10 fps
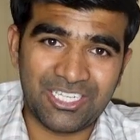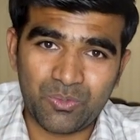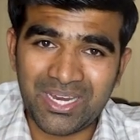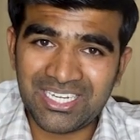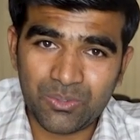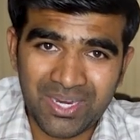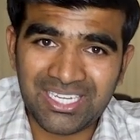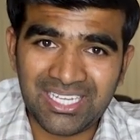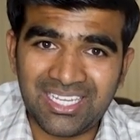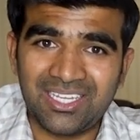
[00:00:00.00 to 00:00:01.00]
in
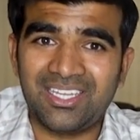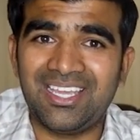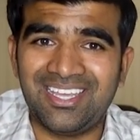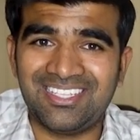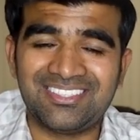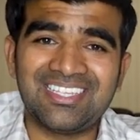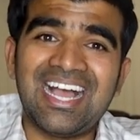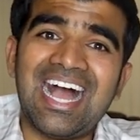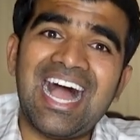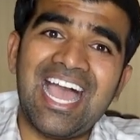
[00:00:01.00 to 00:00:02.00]
2020 is
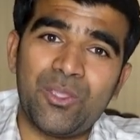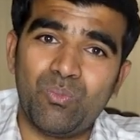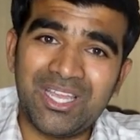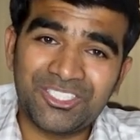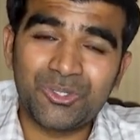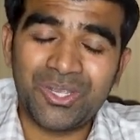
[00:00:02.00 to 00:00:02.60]
I went